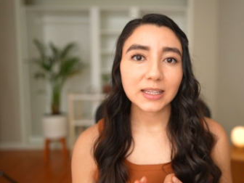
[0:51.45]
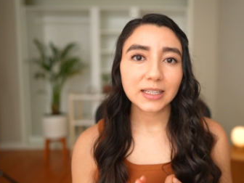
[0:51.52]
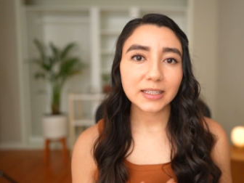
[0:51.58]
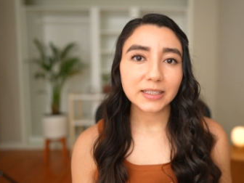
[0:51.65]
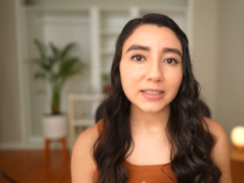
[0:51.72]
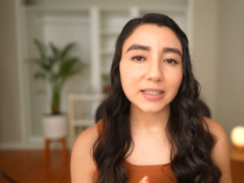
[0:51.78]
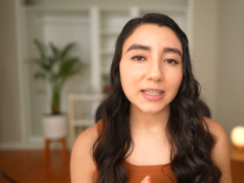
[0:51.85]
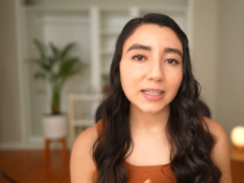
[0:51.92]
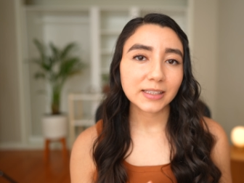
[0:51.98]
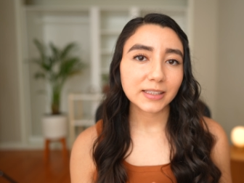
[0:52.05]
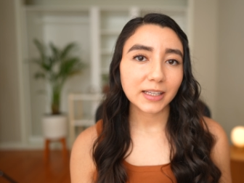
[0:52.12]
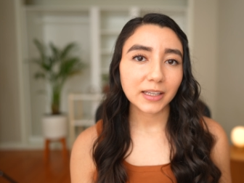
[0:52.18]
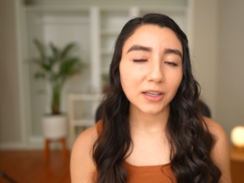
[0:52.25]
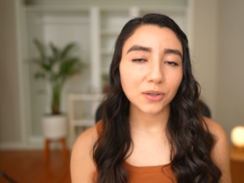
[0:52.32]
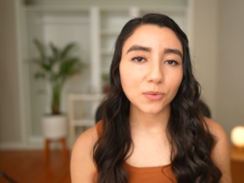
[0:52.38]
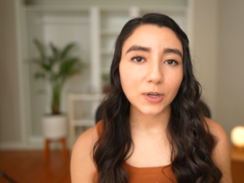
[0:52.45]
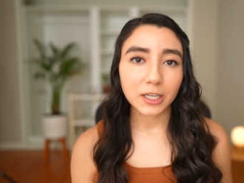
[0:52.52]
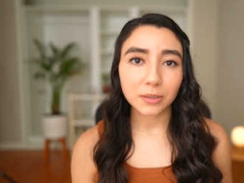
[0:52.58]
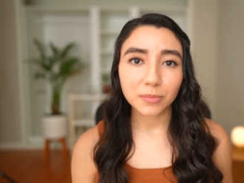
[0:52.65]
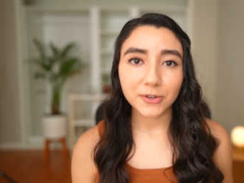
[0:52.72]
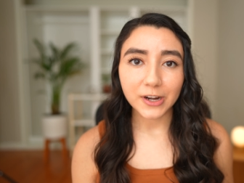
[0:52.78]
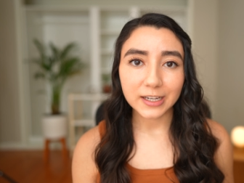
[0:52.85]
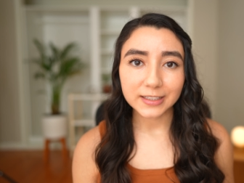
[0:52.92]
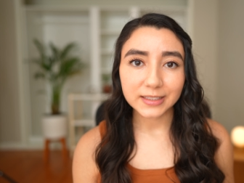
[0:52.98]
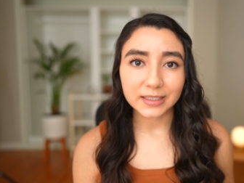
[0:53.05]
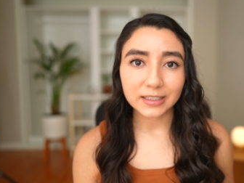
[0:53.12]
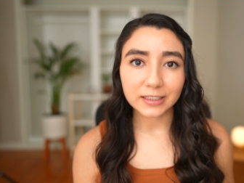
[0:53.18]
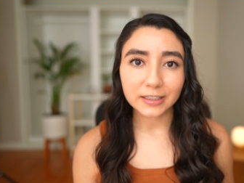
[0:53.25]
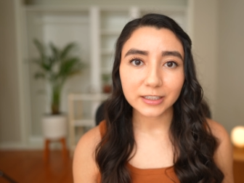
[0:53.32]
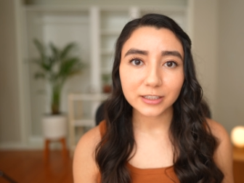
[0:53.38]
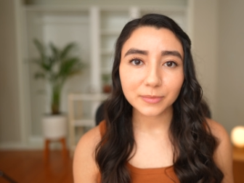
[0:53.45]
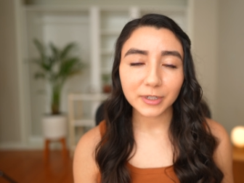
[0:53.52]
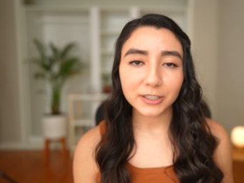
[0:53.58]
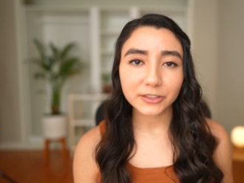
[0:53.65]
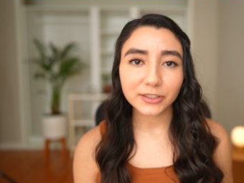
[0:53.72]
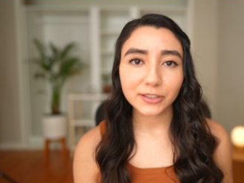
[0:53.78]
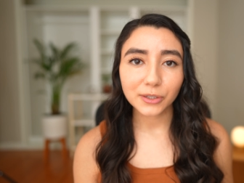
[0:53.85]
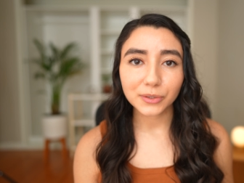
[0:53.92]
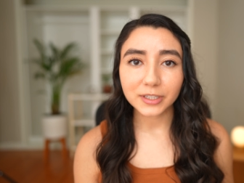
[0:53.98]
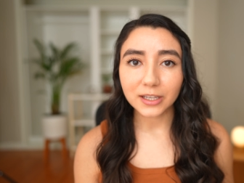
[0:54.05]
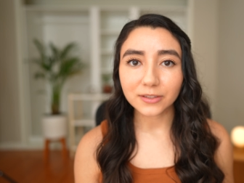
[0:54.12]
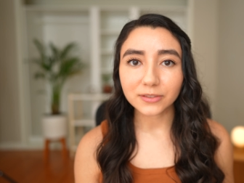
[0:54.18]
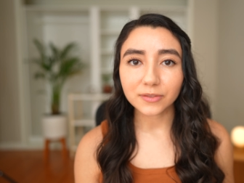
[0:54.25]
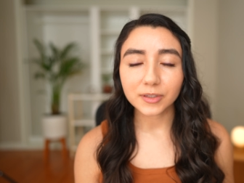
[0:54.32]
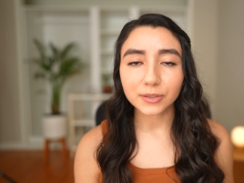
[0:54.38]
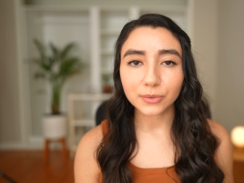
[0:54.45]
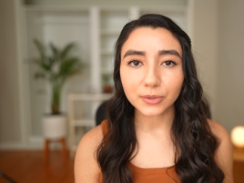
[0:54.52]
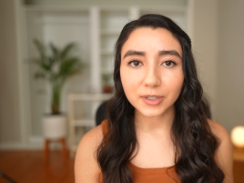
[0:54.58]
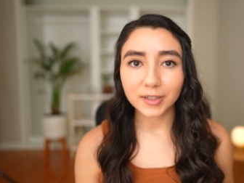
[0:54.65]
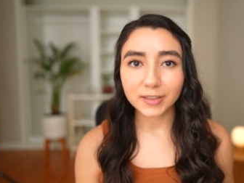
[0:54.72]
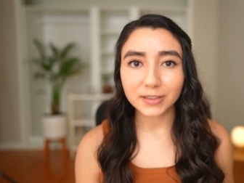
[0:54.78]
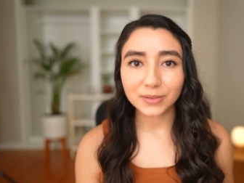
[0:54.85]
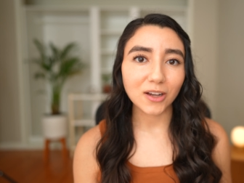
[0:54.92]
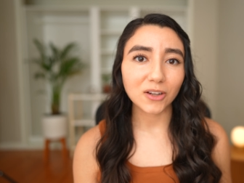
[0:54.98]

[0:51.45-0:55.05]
These things can get quite pricey, especially hotels and resorts.